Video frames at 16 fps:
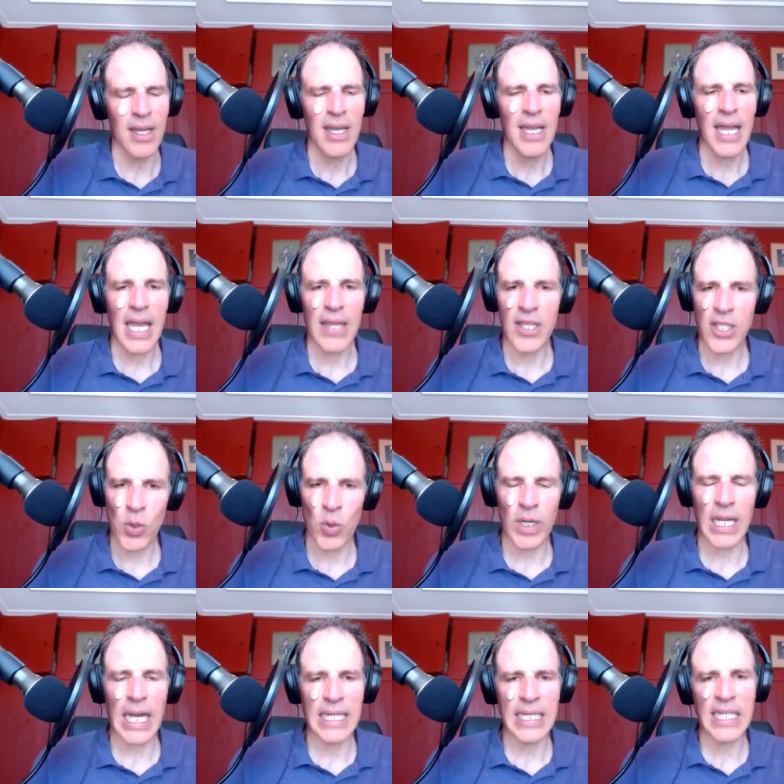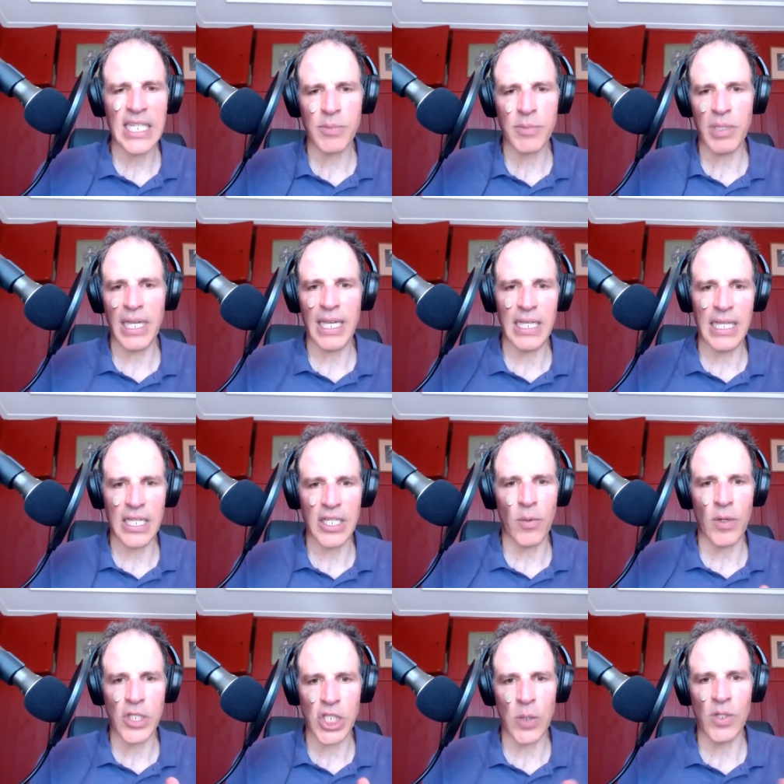And the tour guide had explained that
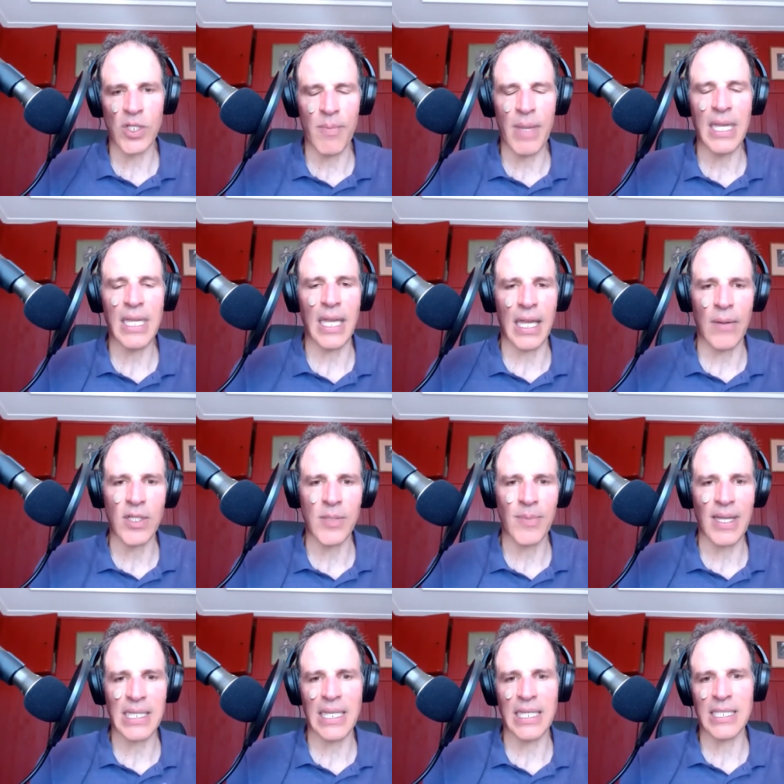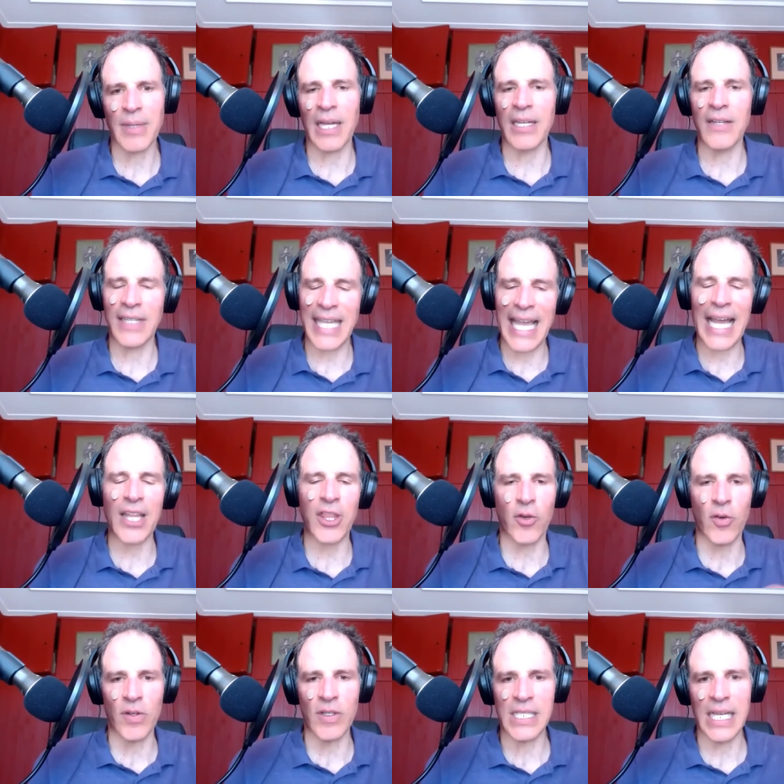what she was making it was basically some kind of a
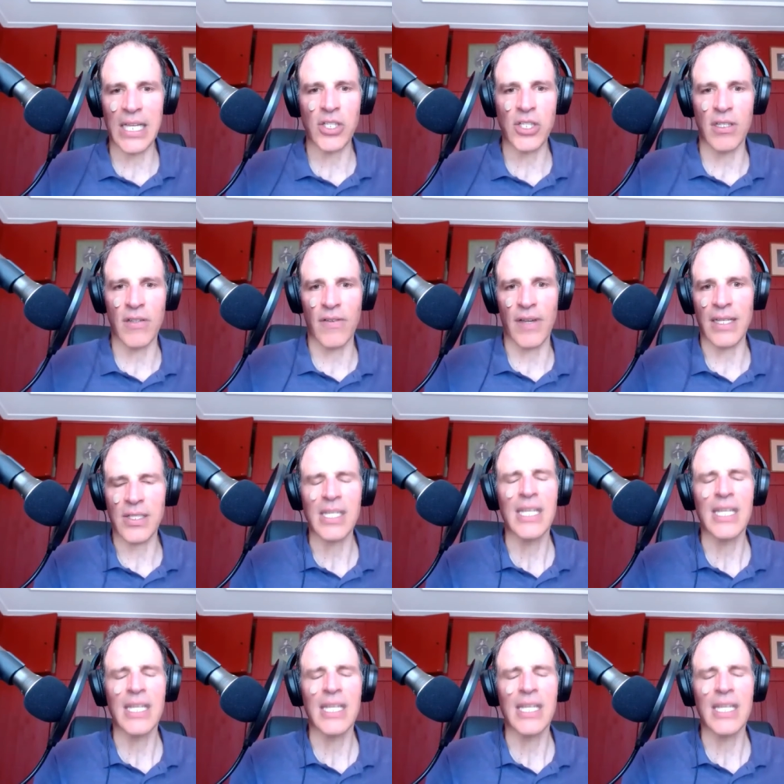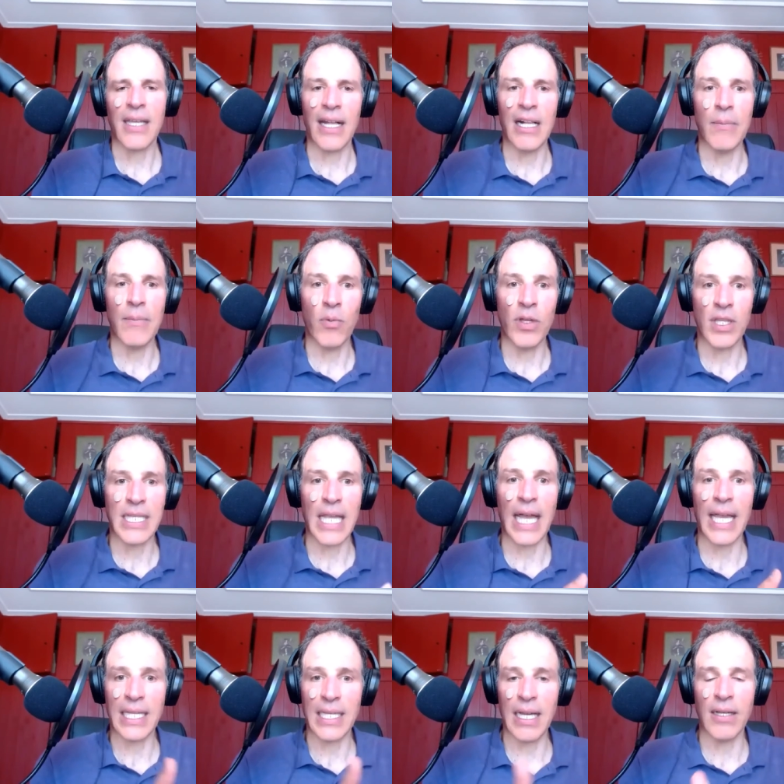catheterization device to help with
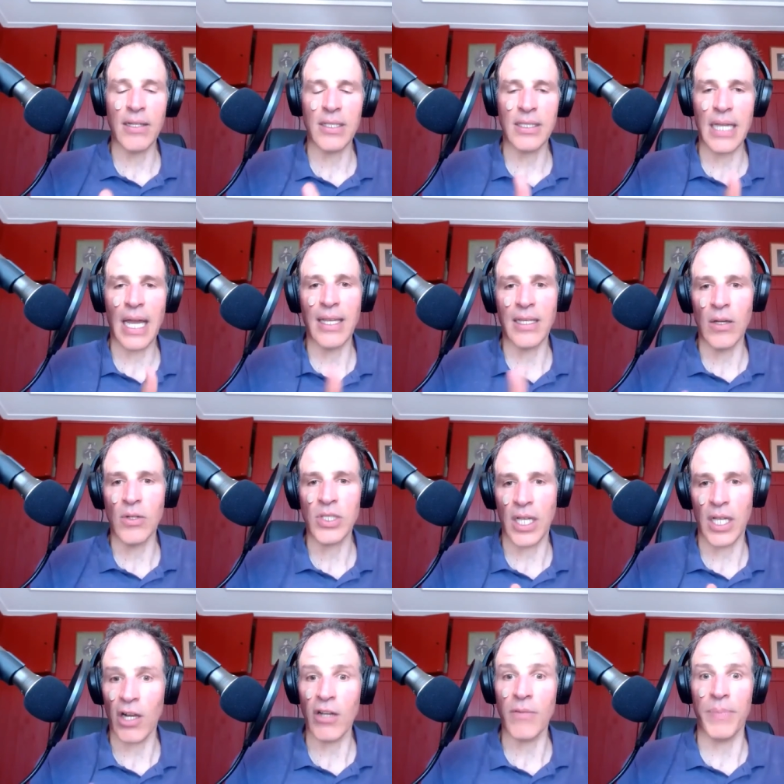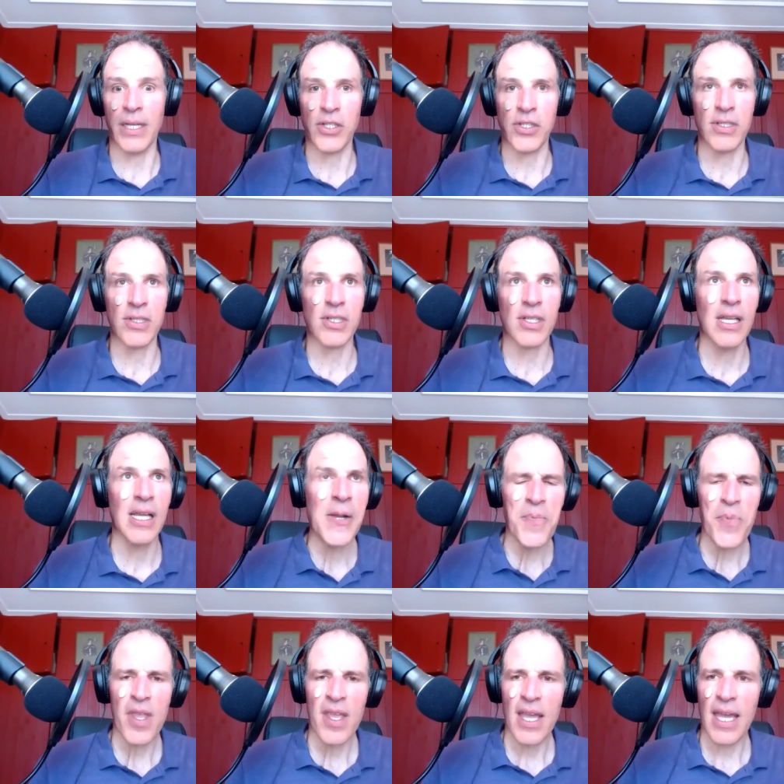diagno- diagnosing heart patients.
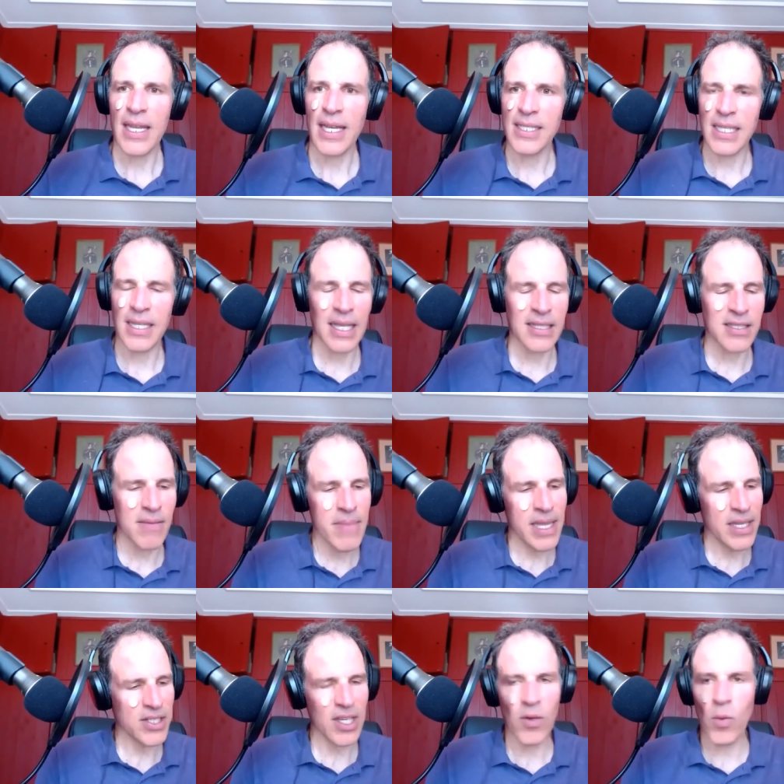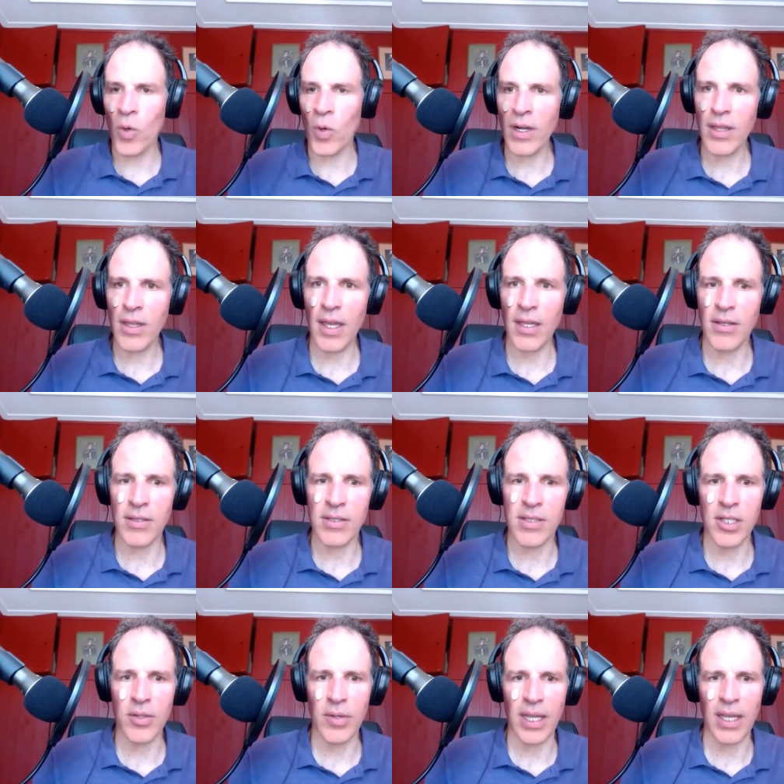And I said, That's amazing work that you're
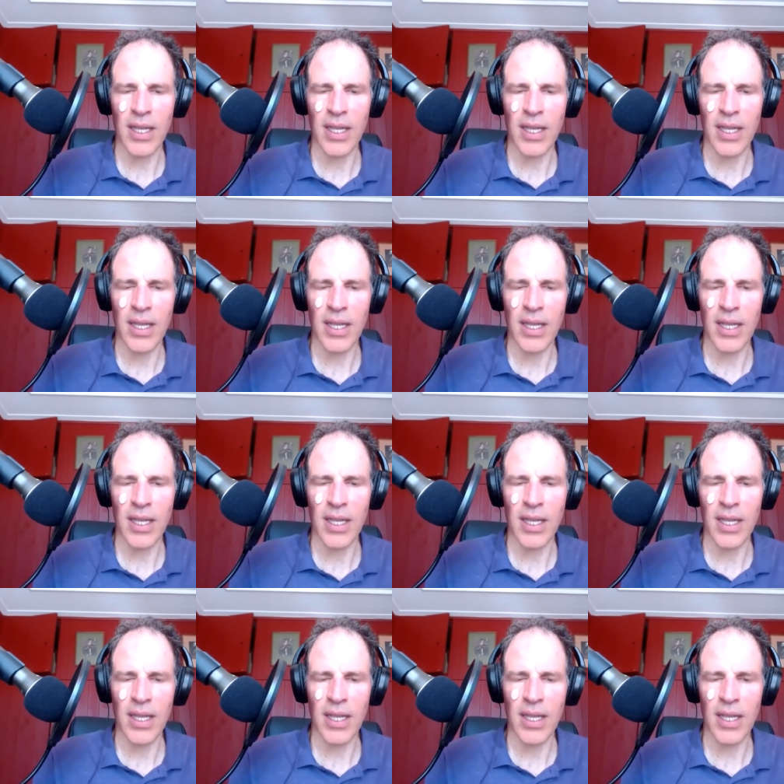doing.